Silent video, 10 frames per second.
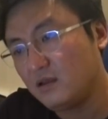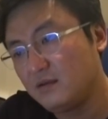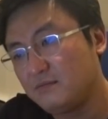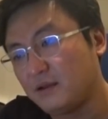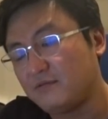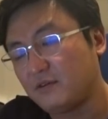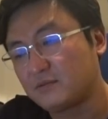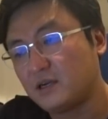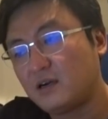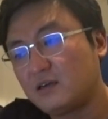platform
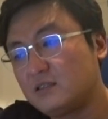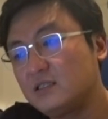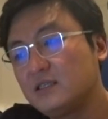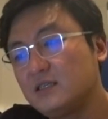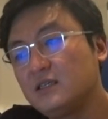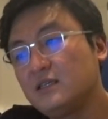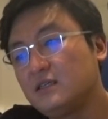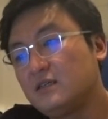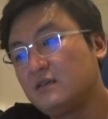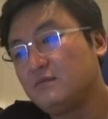cars.
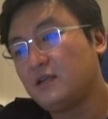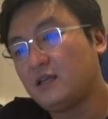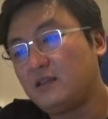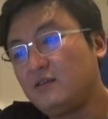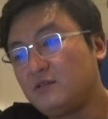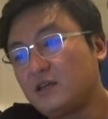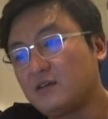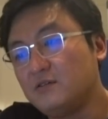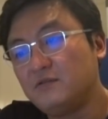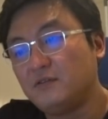But I think you can
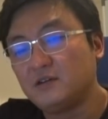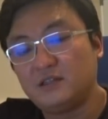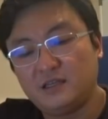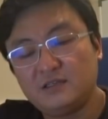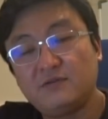go for the DS5.